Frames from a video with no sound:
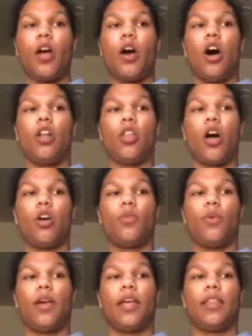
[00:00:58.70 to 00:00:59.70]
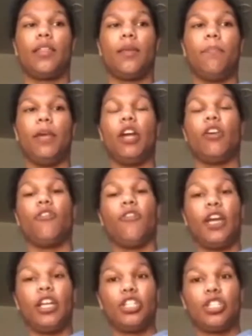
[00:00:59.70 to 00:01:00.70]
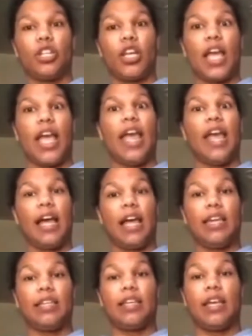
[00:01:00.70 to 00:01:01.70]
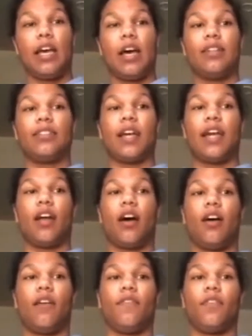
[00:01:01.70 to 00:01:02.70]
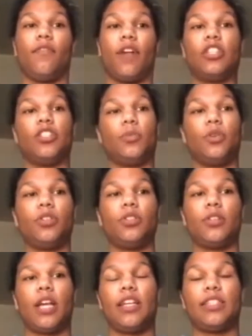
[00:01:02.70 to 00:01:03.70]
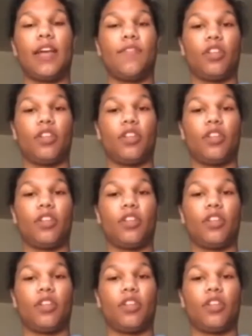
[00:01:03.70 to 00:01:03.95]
along with meat or fish, and a side of vegetables. It doesn't have to